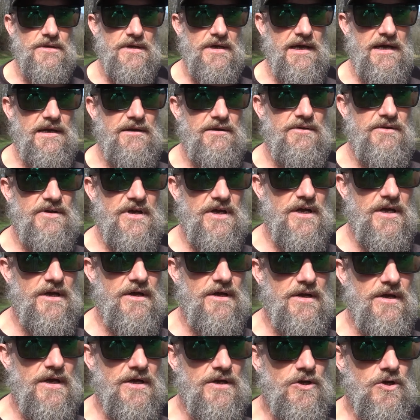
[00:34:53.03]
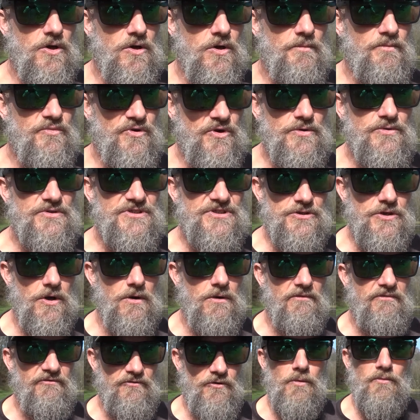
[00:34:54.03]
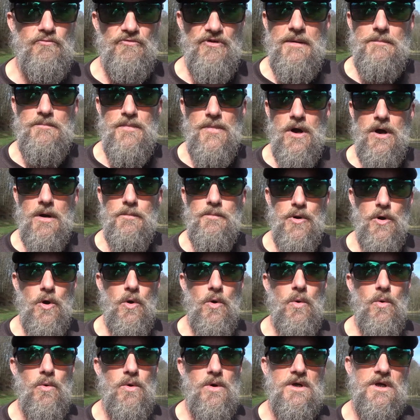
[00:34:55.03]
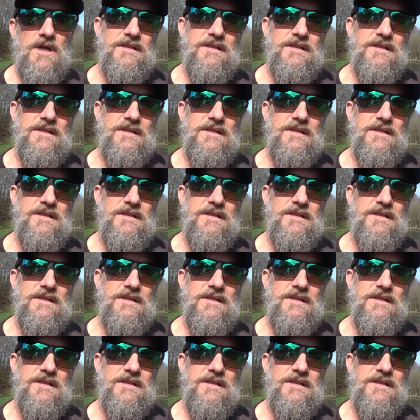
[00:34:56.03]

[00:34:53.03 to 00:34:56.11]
and got broodstock from Redmar Pool,